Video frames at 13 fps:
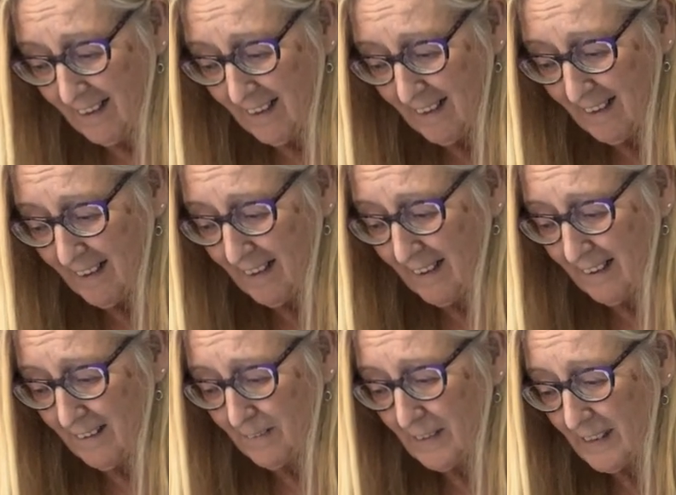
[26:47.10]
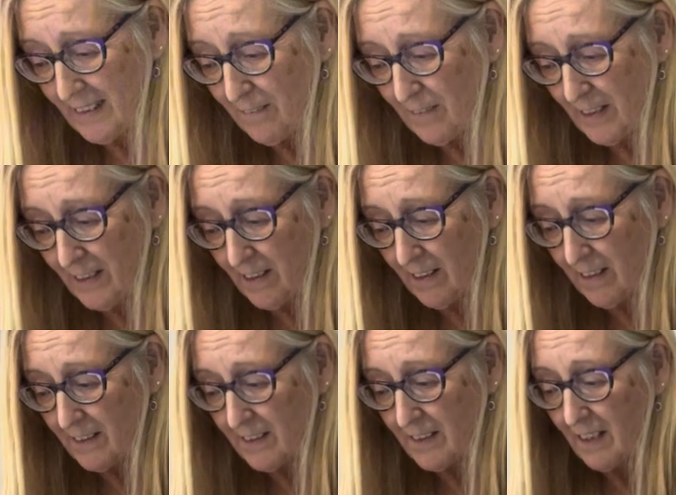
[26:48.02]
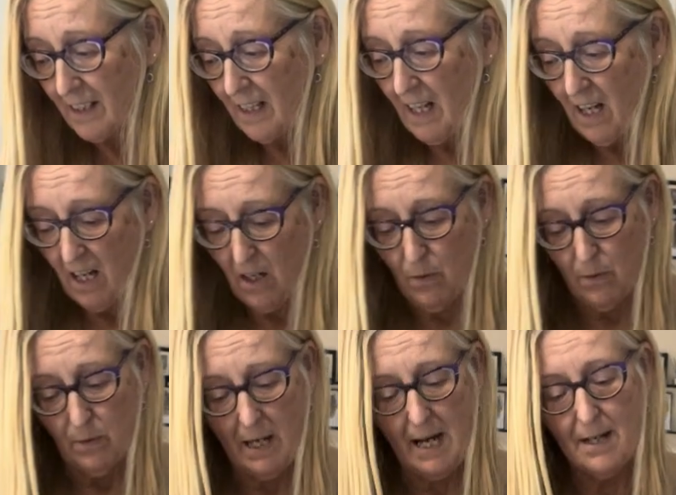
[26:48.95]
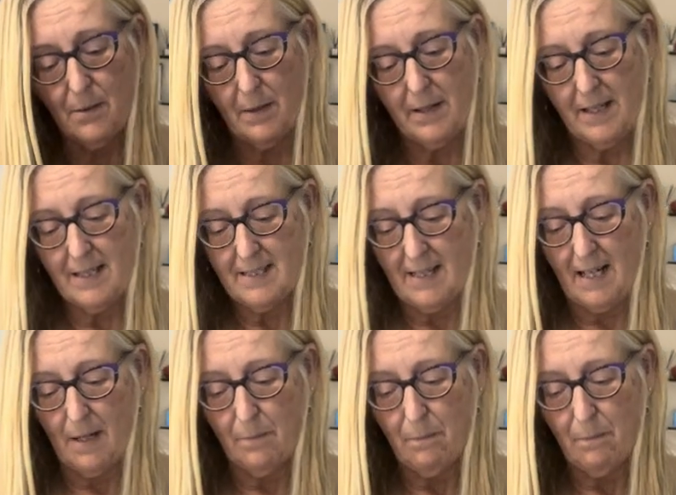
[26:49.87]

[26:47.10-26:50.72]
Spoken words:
Oh, what have I got? Oh, I know what these are.